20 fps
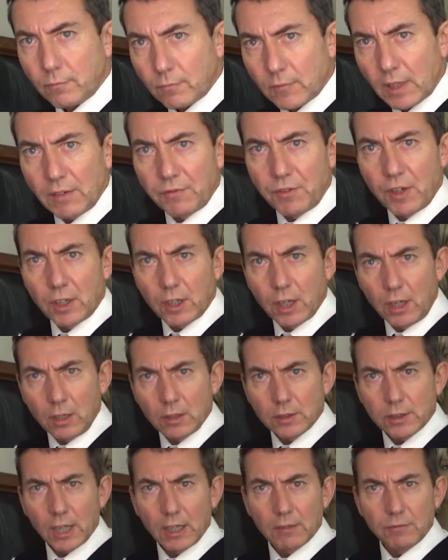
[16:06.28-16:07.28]
If you
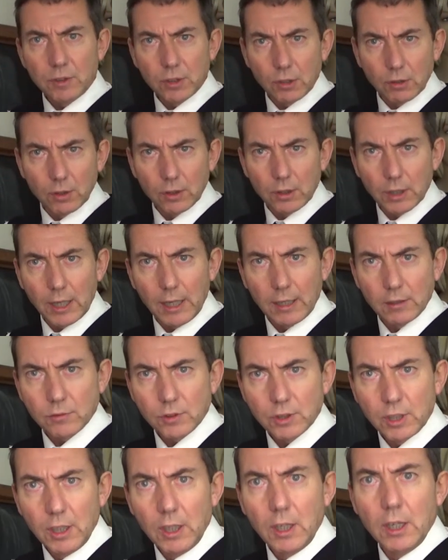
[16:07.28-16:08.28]
can't have two
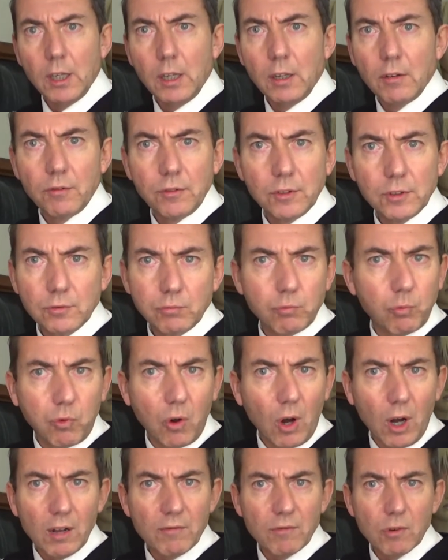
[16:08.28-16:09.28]
accounts, for
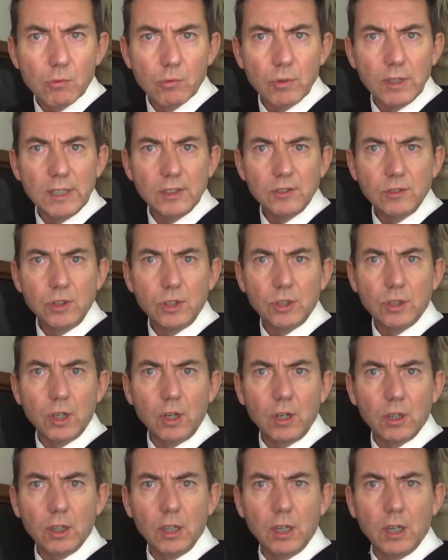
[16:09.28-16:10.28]
whatever reason you
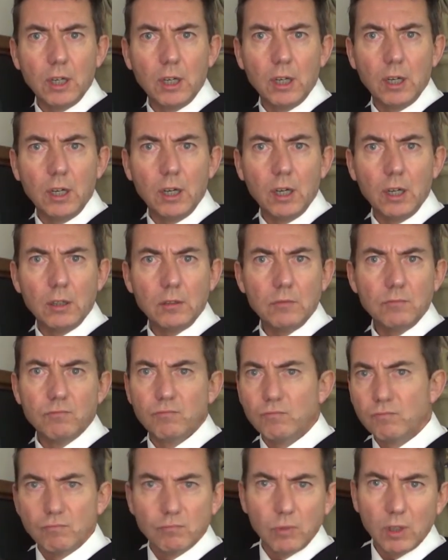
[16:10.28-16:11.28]
can't, well,
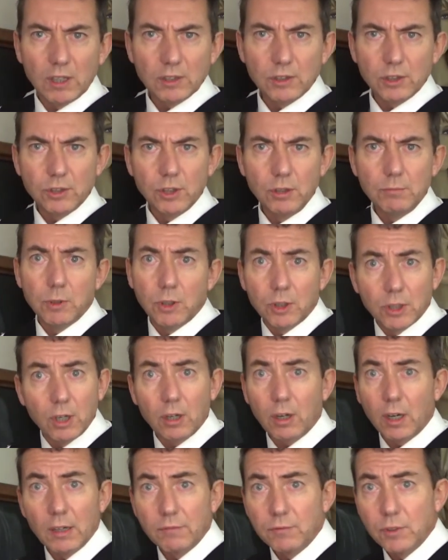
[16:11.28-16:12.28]
let's assume you
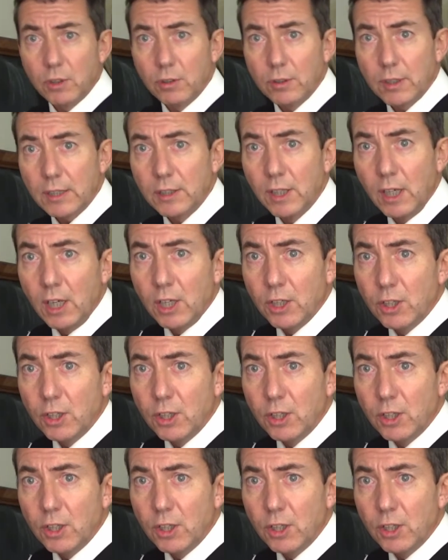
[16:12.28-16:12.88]
can't have two accounts.